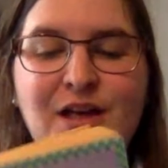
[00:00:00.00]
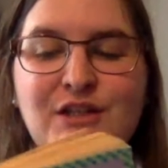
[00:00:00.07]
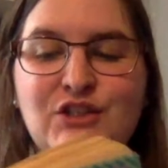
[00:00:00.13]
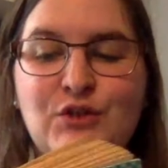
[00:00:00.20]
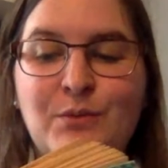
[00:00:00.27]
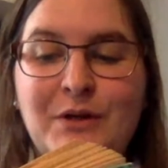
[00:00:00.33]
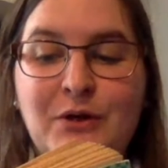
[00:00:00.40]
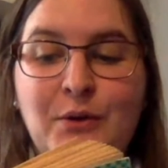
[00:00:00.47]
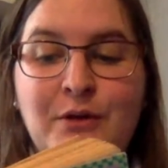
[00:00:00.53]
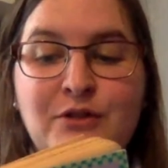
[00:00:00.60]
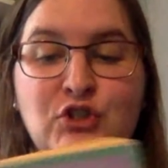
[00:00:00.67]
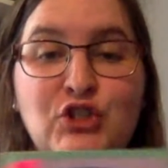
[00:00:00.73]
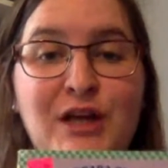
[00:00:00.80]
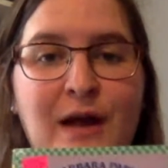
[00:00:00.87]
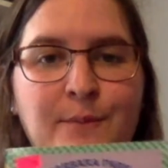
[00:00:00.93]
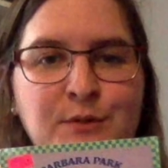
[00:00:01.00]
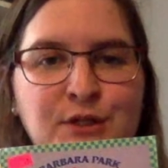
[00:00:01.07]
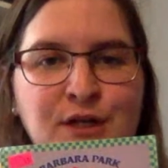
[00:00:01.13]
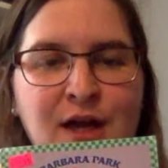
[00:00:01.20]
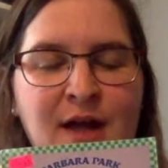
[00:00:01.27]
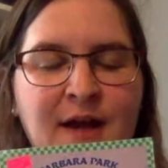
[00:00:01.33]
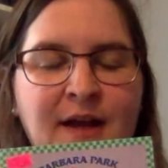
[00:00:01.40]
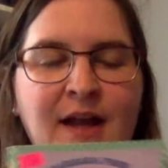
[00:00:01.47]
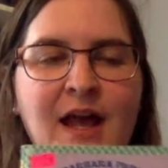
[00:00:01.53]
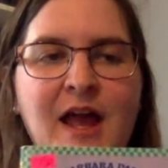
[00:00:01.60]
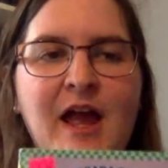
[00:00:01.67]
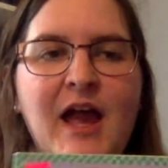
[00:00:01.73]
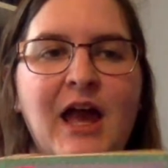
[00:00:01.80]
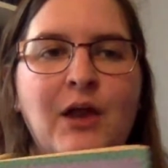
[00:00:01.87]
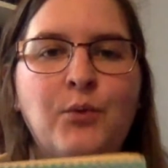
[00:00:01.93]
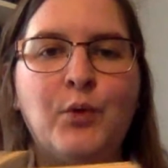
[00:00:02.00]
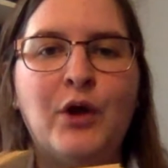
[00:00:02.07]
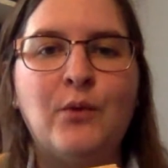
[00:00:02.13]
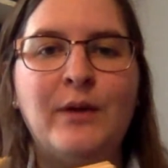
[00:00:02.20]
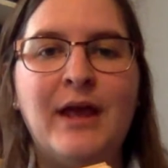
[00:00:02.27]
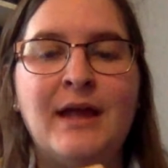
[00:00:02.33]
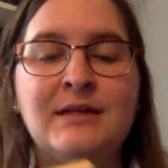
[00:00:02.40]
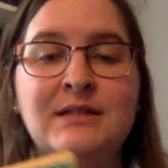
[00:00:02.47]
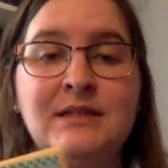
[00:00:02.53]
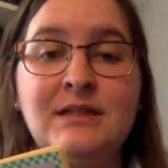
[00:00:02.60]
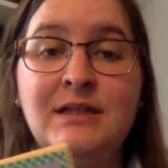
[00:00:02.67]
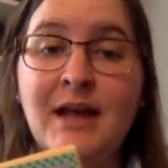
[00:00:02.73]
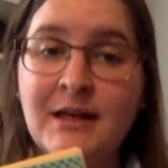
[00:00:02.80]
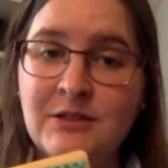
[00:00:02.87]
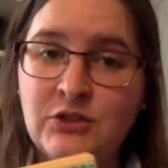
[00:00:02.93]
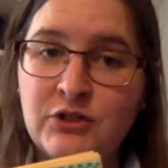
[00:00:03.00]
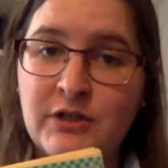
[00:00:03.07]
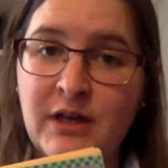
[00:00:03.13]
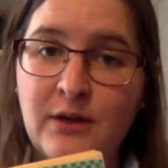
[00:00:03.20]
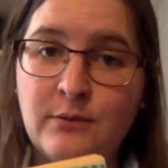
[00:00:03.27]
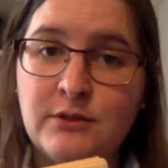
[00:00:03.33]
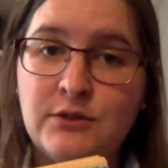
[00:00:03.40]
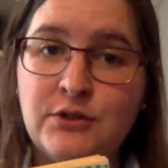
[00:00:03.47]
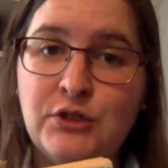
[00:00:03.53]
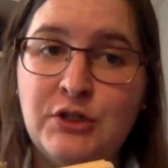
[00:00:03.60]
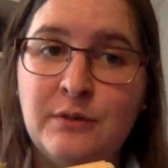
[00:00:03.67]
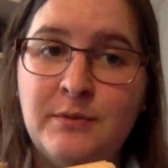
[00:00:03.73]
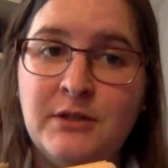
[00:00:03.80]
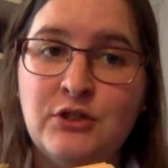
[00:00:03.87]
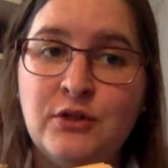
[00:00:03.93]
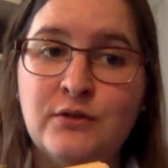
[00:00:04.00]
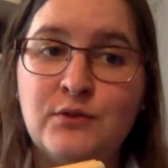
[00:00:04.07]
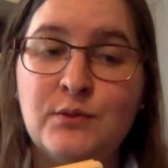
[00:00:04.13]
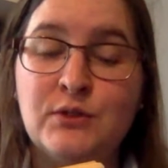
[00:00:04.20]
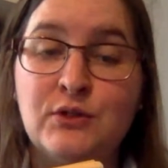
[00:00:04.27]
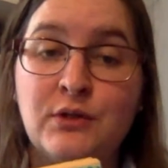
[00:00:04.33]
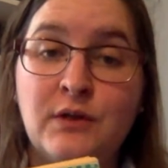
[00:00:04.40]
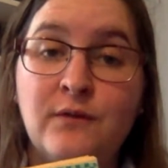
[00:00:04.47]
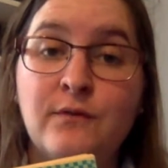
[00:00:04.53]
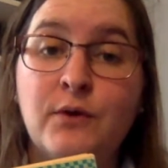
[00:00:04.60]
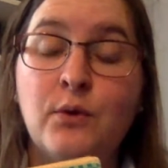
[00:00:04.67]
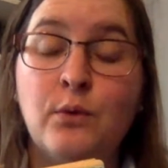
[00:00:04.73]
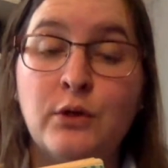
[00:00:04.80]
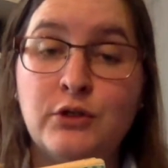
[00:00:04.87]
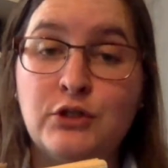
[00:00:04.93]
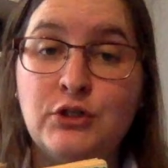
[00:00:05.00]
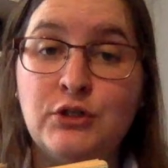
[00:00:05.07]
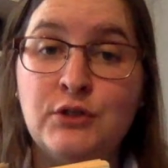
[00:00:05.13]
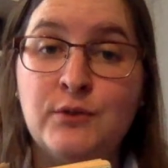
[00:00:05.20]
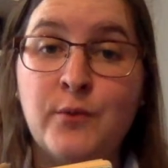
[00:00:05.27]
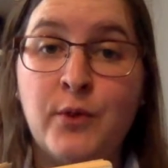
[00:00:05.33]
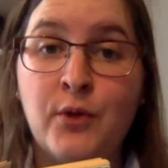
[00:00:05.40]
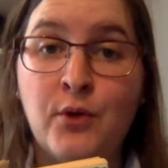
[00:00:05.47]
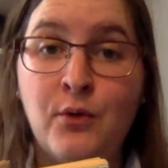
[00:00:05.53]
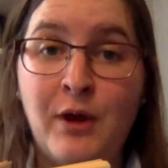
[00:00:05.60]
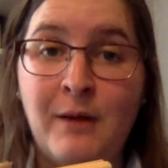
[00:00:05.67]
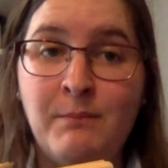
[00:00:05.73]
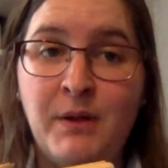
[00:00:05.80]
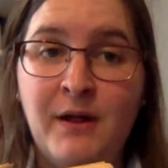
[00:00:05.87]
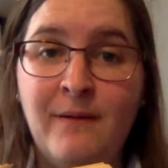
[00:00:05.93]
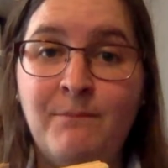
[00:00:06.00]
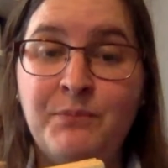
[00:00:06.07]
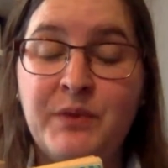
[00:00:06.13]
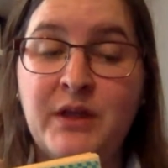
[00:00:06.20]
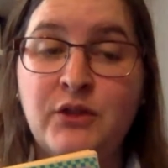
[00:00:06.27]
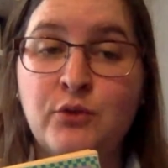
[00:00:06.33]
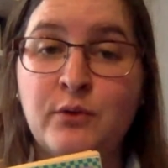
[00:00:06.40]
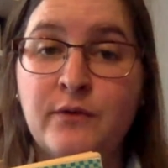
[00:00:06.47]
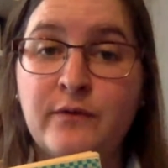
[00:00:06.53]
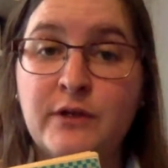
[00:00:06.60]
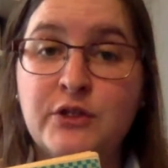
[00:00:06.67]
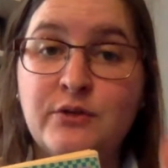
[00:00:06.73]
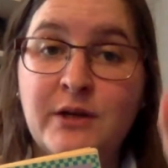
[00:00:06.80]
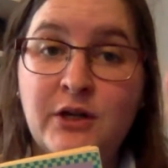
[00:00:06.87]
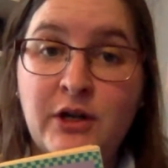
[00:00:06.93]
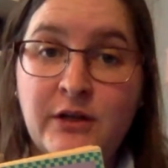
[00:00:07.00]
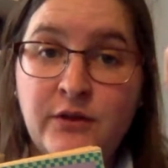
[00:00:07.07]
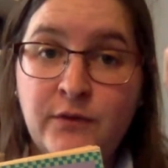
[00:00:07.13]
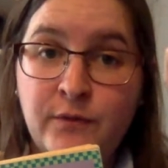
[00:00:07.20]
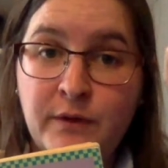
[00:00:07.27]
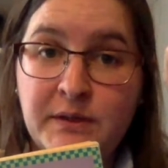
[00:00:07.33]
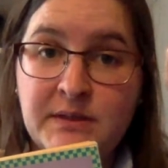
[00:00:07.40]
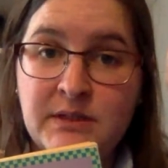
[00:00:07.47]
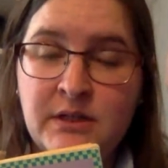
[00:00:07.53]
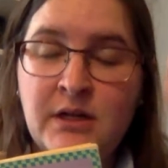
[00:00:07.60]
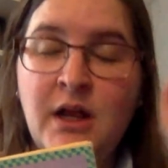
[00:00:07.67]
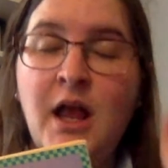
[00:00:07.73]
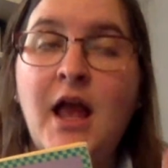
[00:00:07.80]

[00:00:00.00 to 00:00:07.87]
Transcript: So we are on chapter 9. And where we ended yesterday was Junie B. Jones was looking for orange juice with her grandpa in the refrigerator and the freezer.